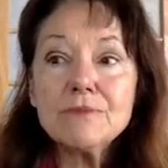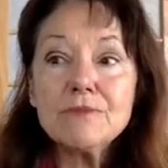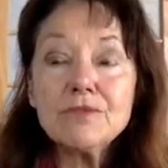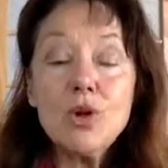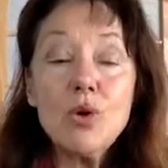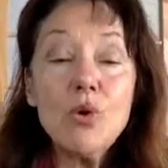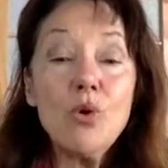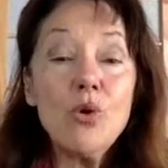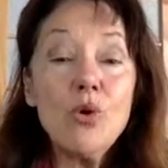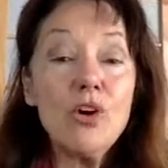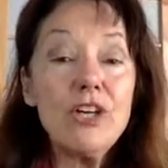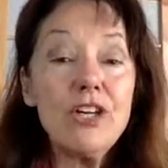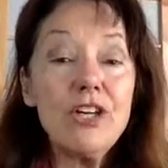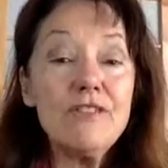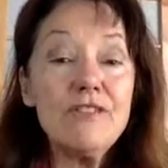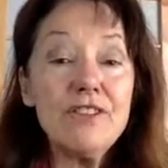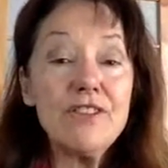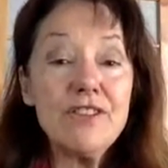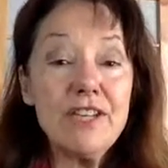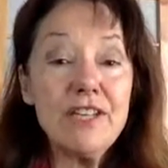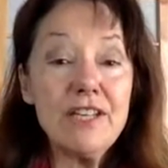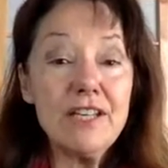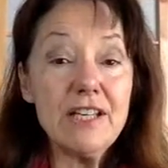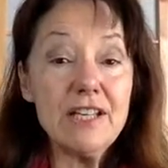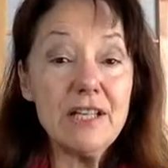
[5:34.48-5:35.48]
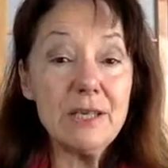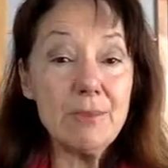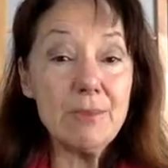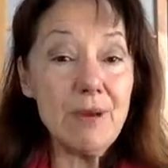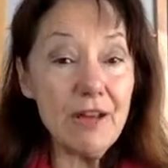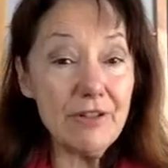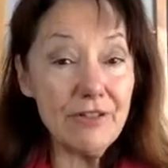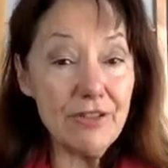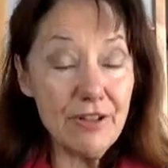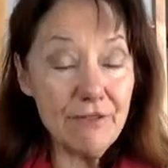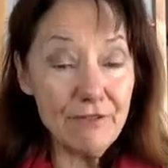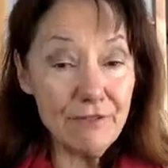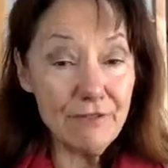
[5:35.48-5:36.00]
or even thinking
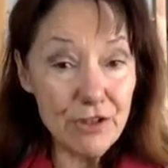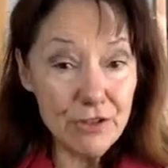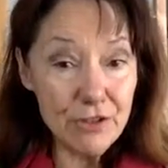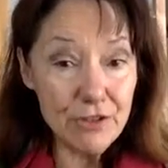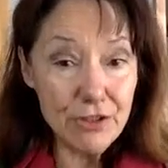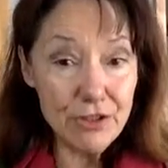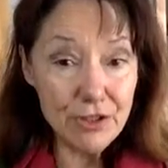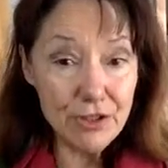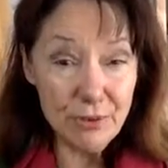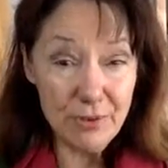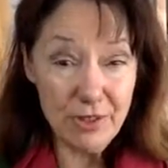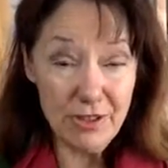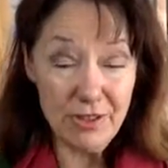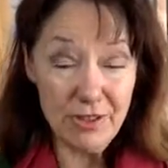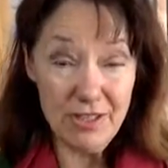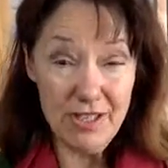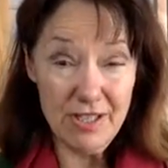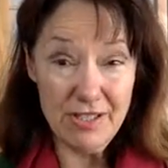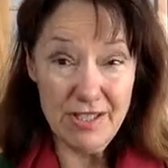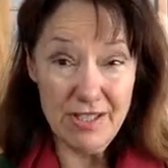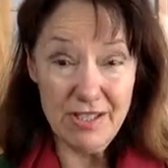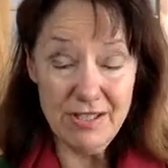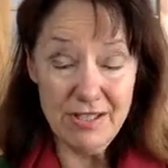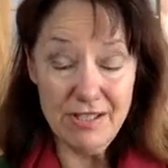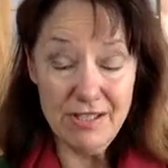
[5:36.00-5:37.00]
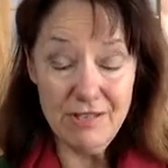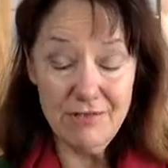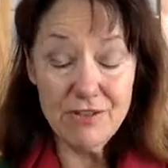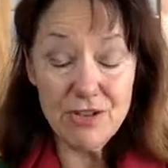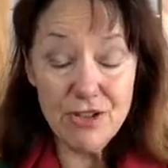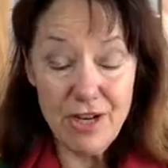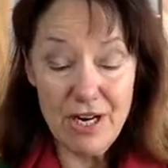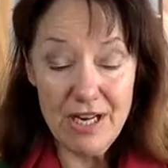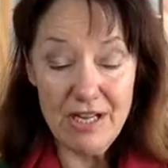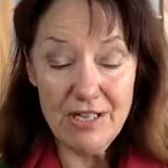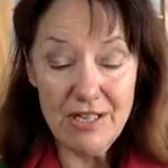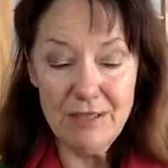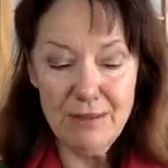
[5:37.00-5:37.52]
about the future with a sense of
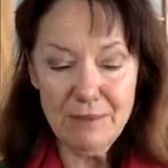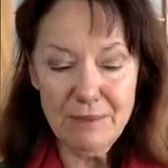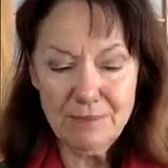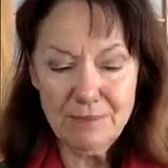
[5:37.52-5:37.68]
dread,